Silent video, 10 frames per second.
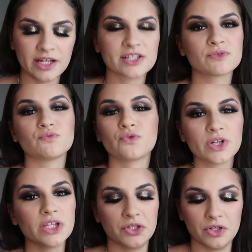It's
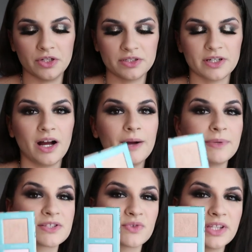really good.
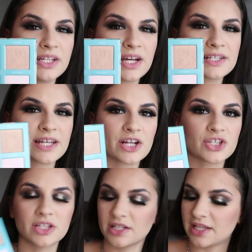Um, it's really nice
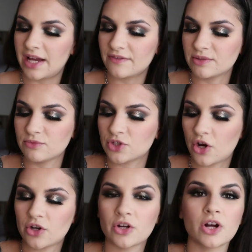actually, because they have some
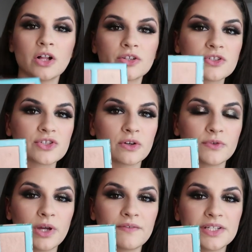darker colors. So
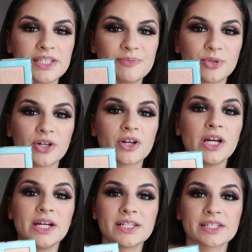if you have a deeper
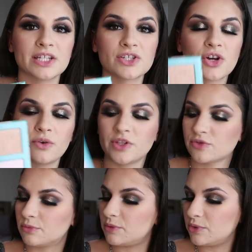skin tone,
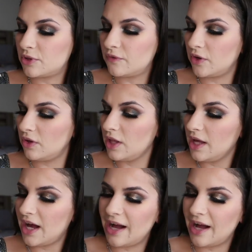this would be beautiful.